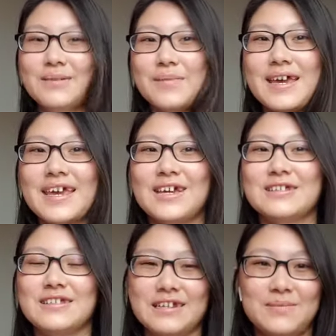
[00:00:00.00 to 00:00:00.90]
my hair got
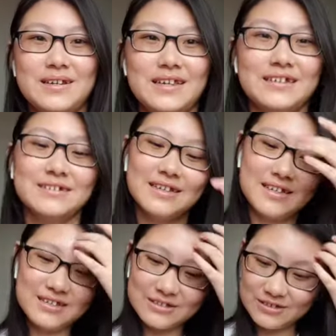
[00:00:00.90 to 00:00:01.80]
stuck in my nail.
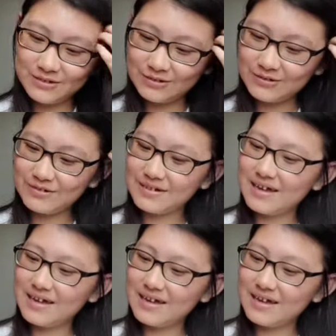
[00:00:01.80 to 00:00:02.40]
So